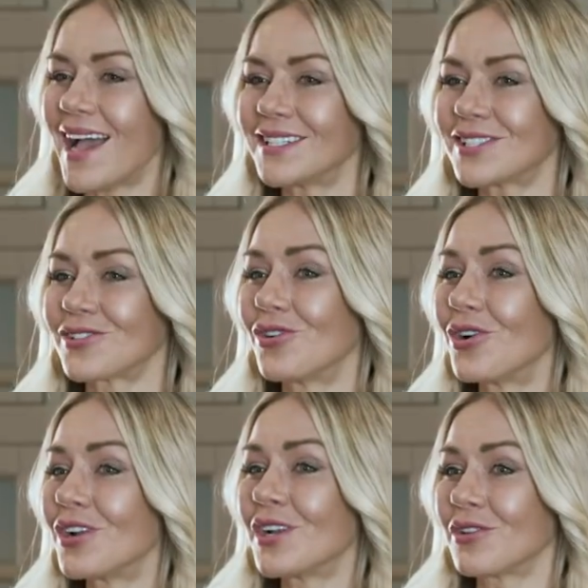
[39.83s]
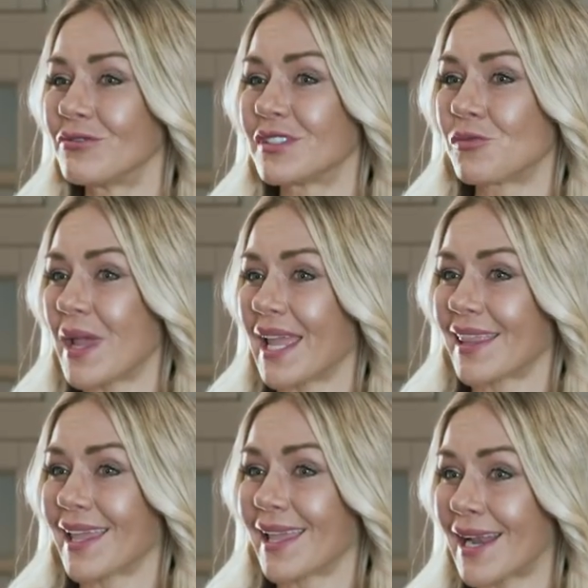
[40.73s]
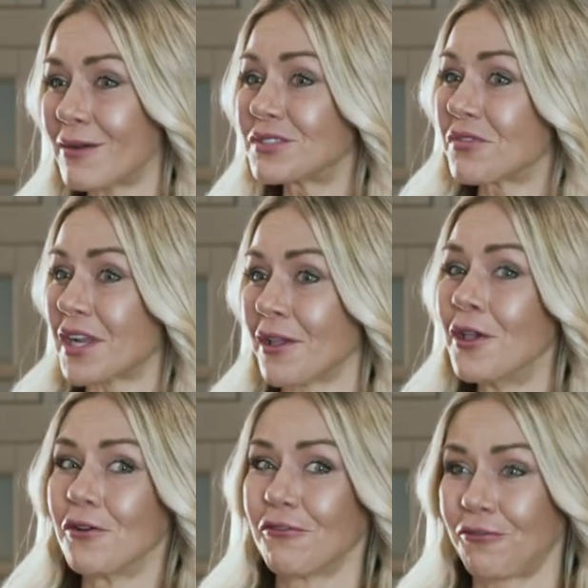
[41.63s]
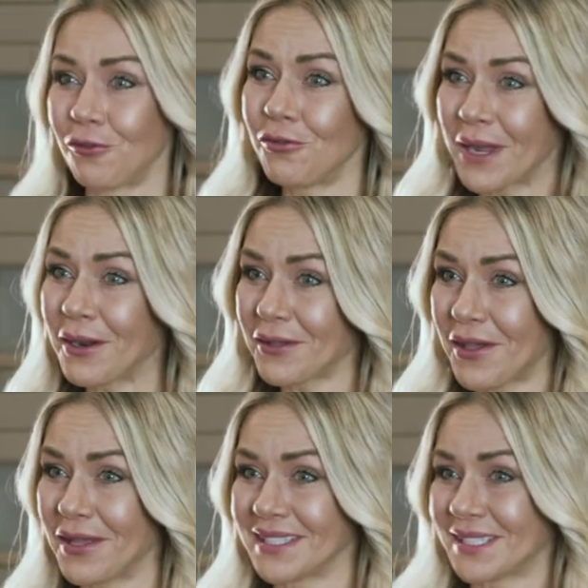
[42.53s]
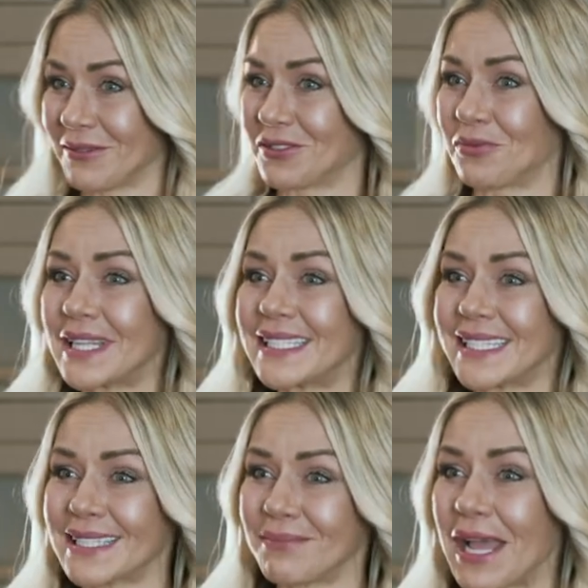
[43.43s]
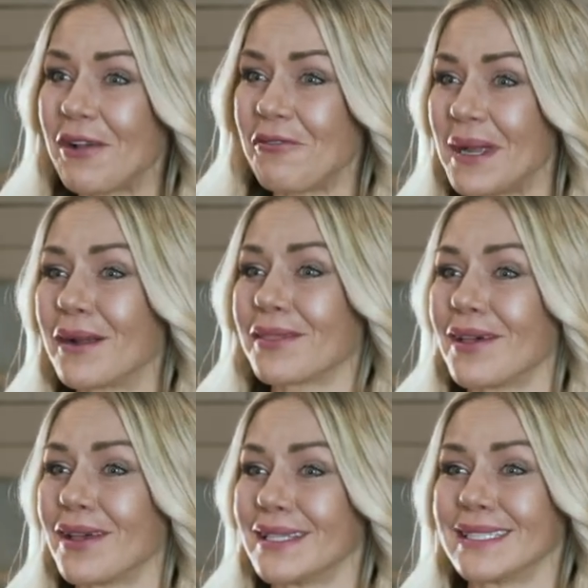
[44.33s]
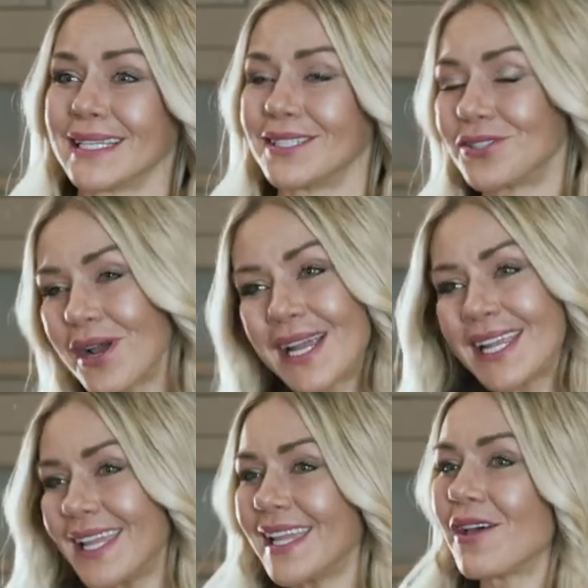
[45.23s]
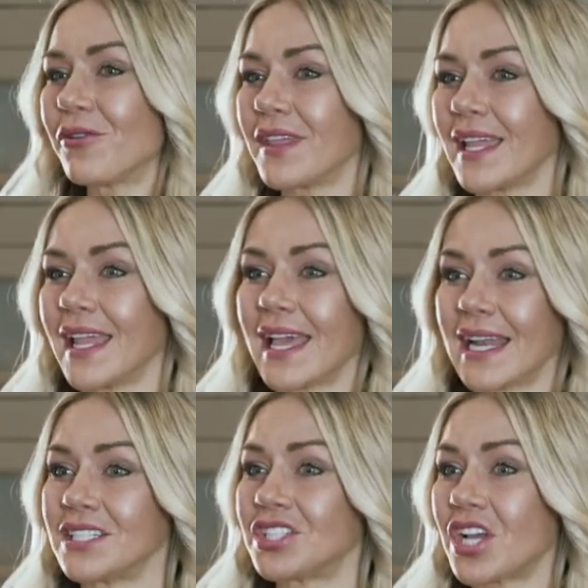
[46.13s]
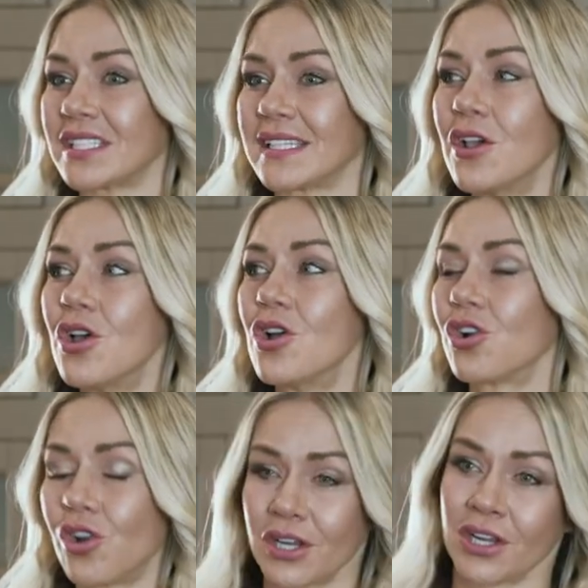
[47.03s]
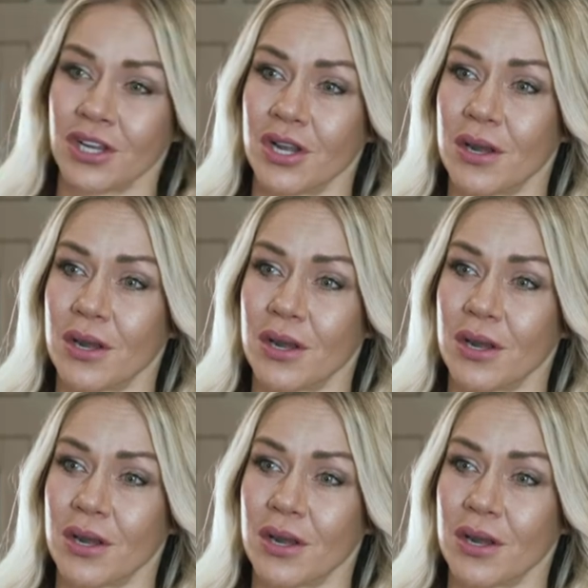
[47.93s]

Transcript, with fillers: I just couldn't lose the weight. Like, and I was running full marathons, so 26 mile marathons and trying to eat healthy, and I just couldn't